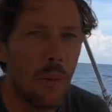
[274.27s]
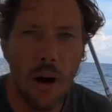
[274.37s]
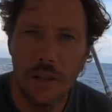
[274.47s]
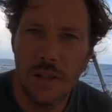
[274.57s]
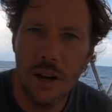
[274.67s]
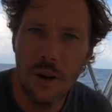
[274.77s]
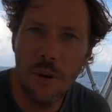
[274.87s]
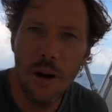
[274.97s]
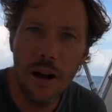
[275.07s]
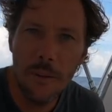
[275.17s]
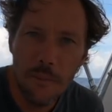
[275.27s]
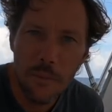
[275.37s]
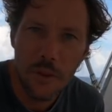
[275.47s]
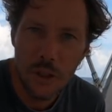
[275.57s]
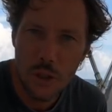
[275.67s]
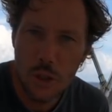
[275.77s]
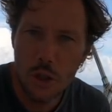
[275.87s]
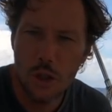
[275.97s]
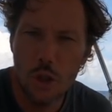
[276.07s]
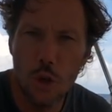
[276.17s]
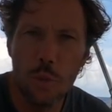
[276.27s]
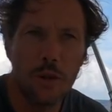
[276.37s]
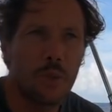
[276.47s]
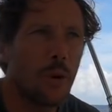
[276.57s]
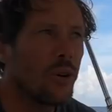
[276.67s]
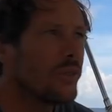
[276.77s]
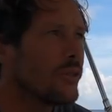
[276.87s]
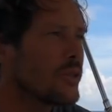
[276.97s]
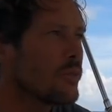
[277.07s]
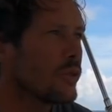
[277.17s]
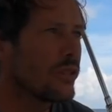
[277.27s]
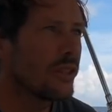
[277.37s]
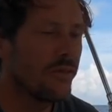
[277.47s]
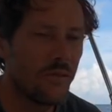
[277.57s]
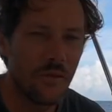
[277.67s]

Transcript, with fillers: Well, I tell you what, super spoiled this morning.